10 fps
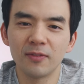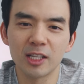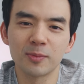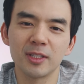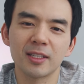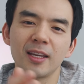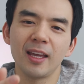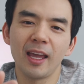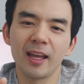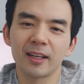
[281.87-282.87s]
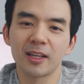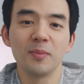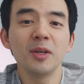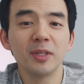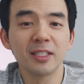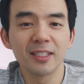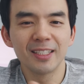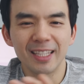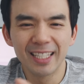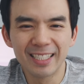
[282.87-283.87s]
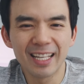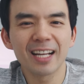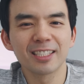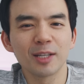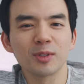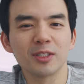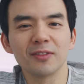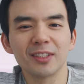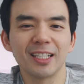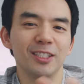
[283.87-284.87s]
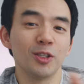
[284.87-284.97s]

investment and commitment into the exact type of stuff that I